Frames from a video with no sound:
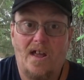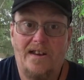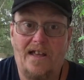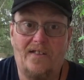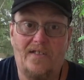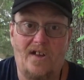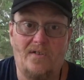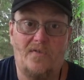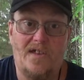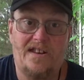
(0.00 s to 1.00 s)
Now the other
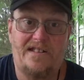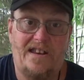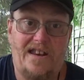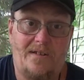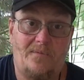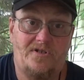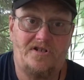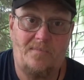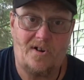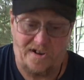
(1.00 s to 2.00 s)
thing that they did was
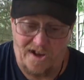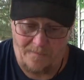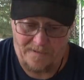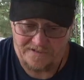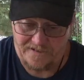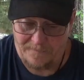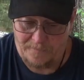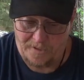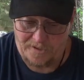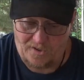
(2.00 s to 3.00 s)
some ergonomics. They
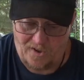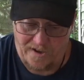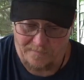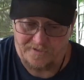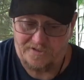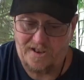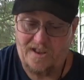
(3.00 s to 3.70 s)
put grips,